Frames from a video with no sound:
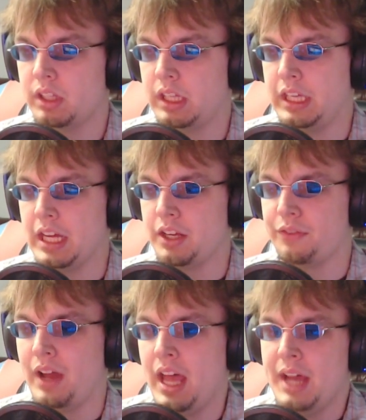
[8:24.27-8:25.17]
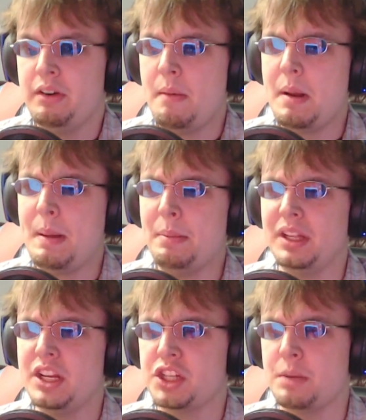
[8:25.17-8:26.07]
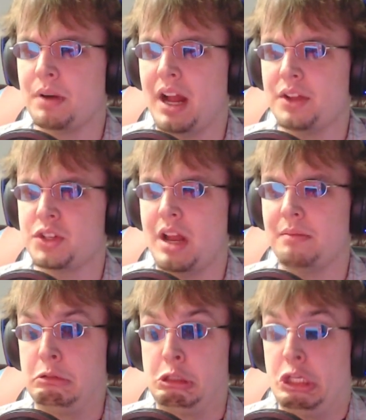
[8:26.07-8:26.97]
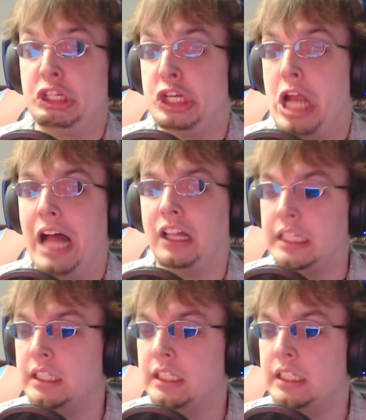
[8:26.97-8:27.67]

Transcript: Kiel, you're fine. I wonder how many people initially pronounced her name Kajel.